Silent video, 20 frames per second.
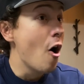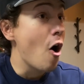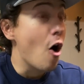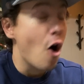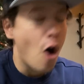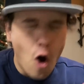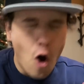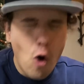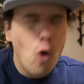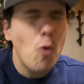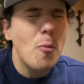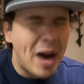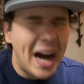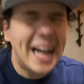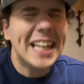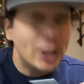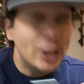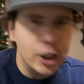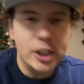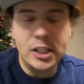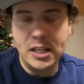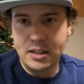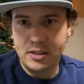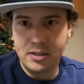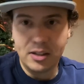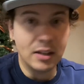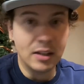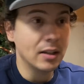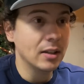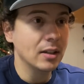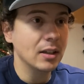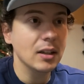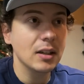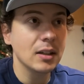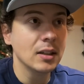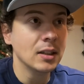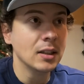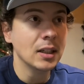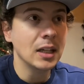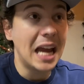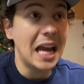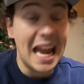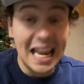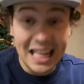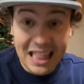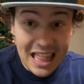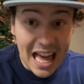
Oh my goodness. And